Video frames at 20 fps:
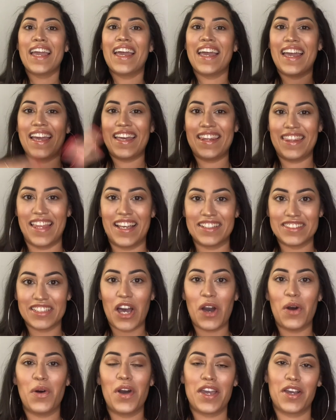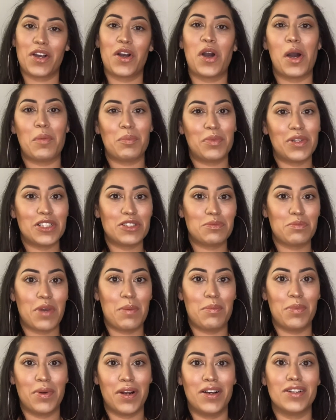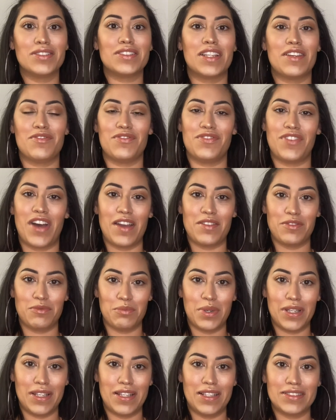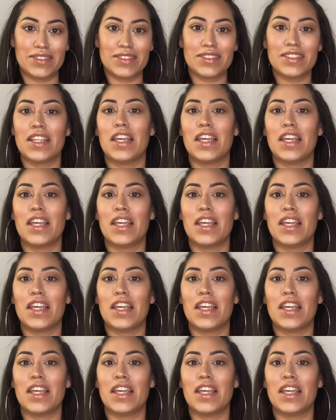And that's how I accomplish my brows in 5 minutes.